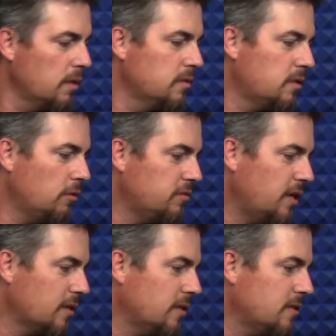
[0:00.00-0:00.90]
So
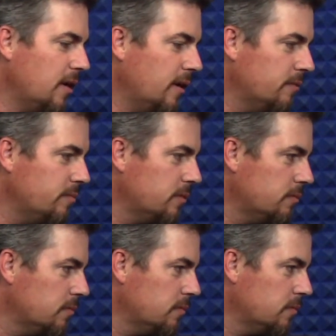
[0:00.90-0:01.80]
check this out.
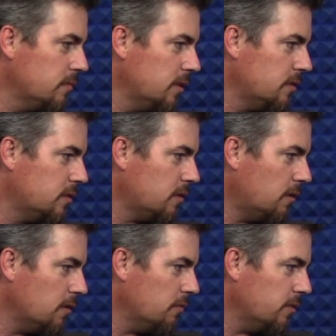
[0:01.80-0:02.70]
Let's
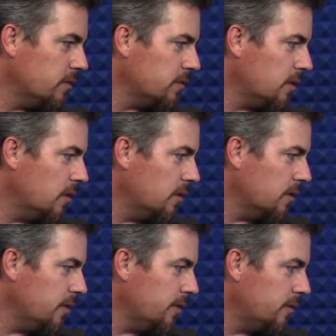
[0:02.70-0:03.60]
start the song
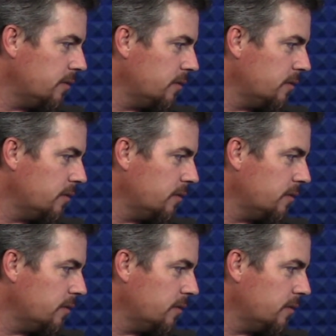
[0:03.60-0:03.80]
here.